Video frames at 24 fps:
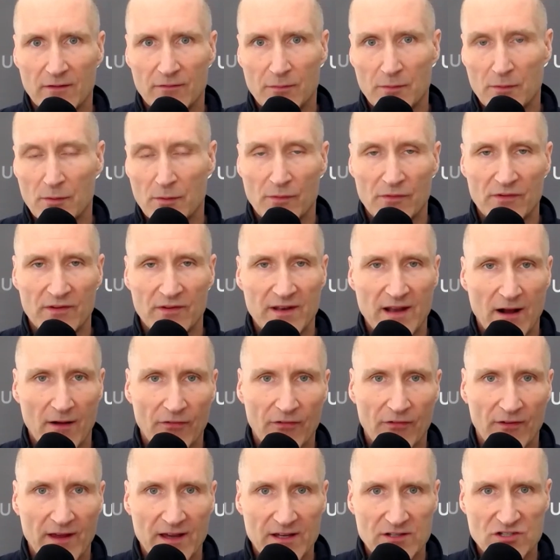from when it was
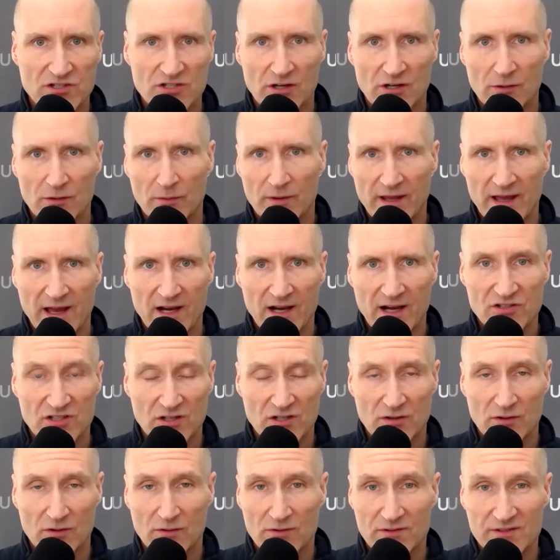announced last year to when it actually
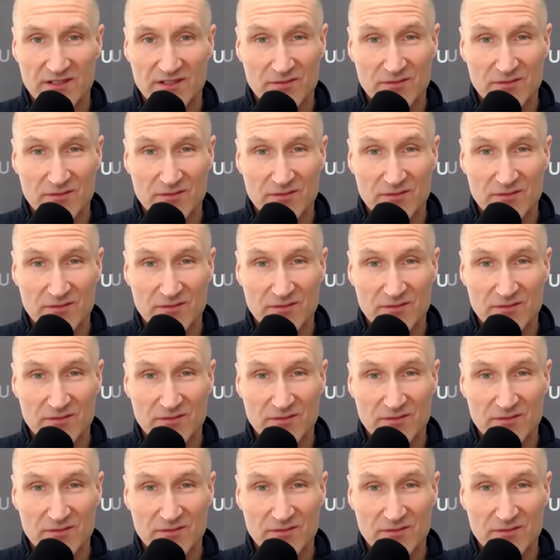closed